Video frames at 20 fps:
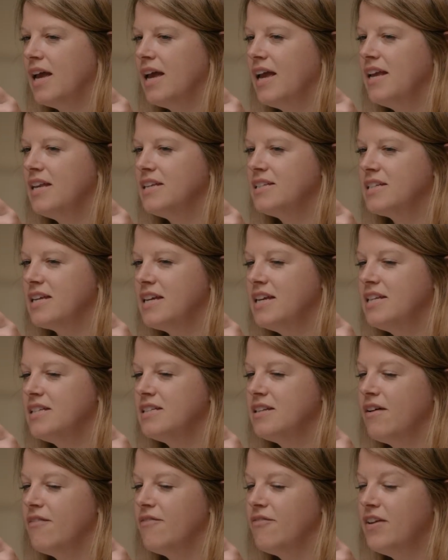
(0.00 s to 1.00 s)
It
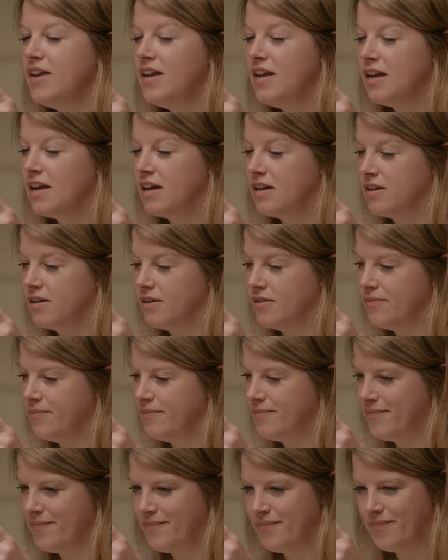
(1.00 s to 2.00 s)
is vegan.
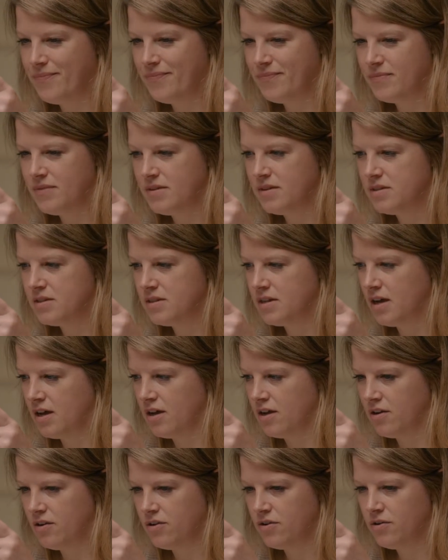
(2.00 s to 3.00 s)

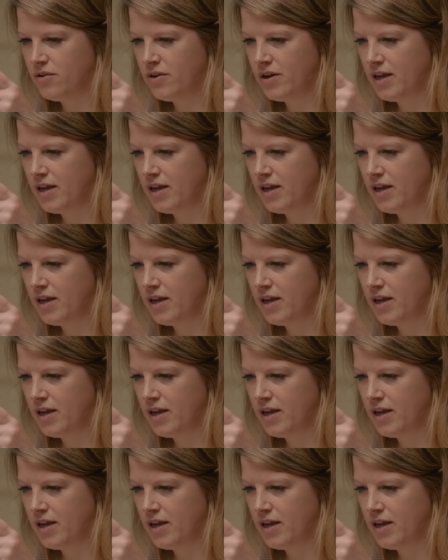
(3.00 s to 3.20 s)
So